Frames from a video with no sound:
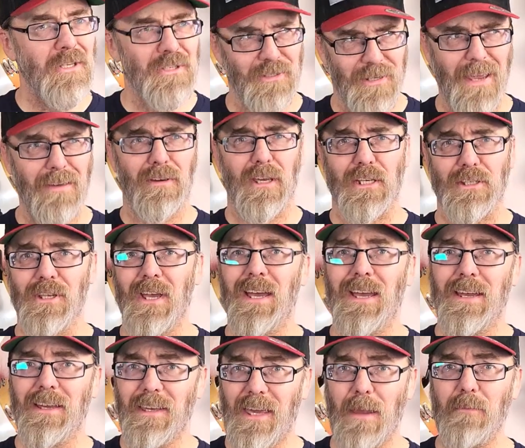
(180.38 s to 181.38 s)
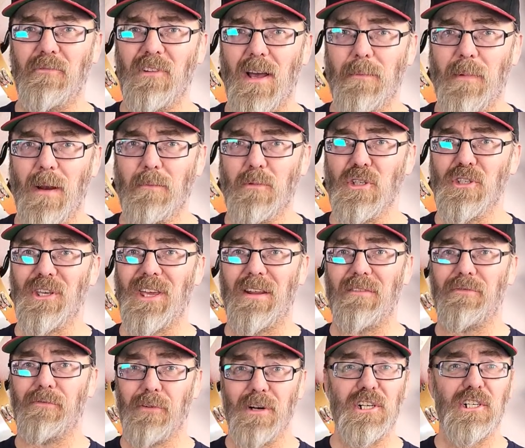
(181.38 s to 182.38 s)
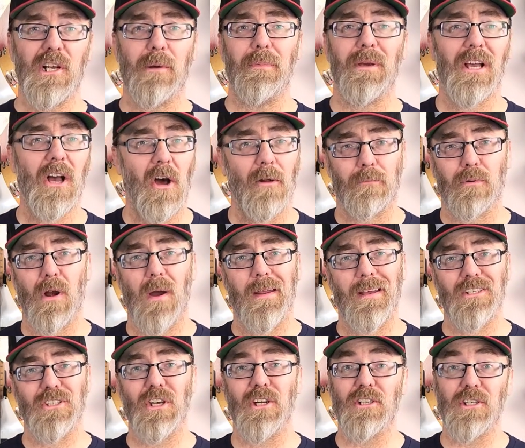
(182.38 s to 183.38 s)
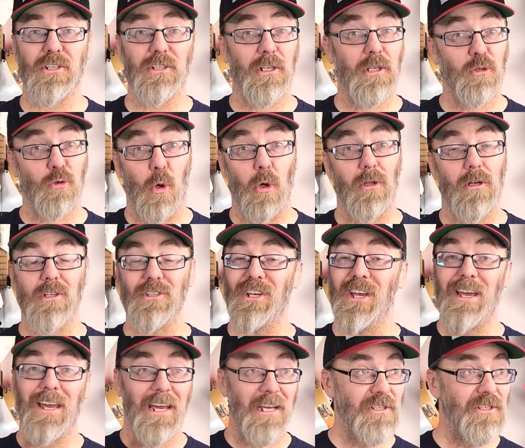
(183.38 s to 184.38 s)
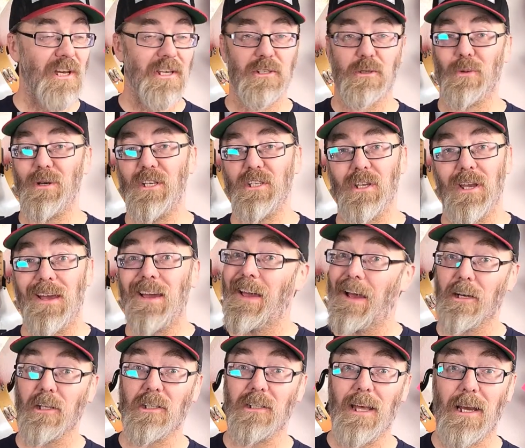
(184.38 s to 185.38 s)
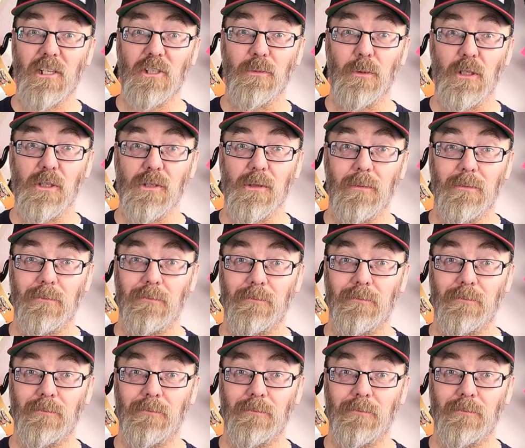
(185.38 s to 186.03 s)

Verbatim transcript: Savings Gamefly members get free shipping on products such as controllers, accessories, and collectibles.